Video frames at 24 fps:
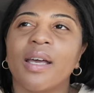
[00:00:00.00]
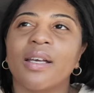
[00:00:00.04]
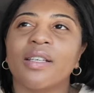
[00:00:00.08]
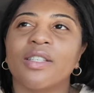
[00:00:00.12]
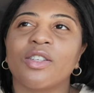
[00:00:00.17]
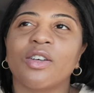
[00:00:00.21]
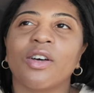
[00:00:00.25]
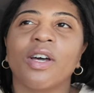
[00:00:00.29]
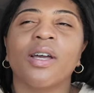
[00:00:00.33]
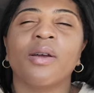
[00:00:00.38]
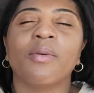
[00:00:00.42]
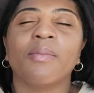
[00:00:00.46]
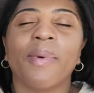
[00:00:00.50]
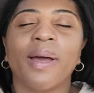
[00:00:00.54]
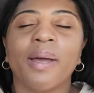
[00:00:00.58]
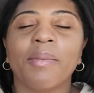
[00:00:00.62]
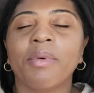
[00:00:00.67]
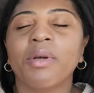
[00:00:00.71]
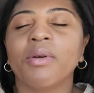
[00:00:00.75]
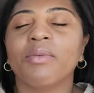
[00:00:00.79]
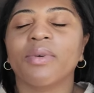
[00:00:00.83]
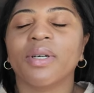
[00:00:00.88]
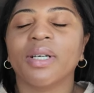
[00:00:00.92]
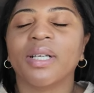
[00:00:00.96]
so it made
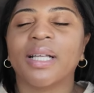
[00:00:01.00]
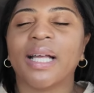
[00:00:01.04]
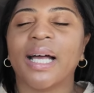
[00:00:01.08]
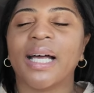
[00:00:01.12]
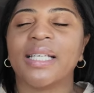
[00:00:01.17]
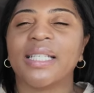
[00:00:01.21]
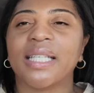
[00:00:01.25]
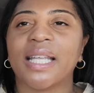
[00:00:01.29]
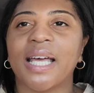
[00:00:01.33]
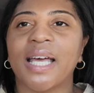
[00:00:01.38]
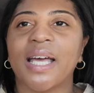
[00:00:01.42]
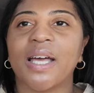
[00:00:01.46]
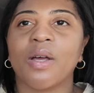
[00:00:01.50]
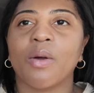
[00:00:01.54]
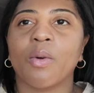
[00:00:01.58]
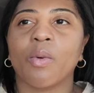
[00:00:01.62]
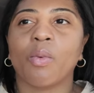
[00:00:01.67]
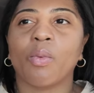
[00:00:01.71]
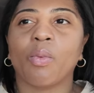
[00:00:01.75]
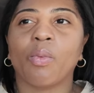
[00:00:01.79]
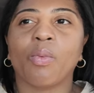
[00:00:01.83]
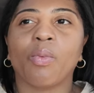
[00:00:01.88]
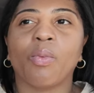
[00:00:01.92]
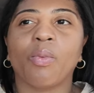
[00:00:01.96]
me realize that
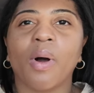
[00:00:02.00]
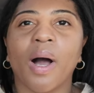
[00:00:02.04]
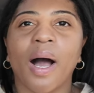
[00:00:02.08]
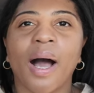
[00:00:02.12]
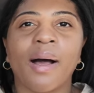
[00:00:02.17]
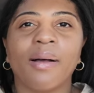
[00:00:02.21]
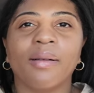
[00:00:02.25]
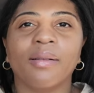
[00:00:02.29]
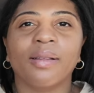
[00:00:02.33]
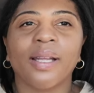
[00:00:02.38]
I,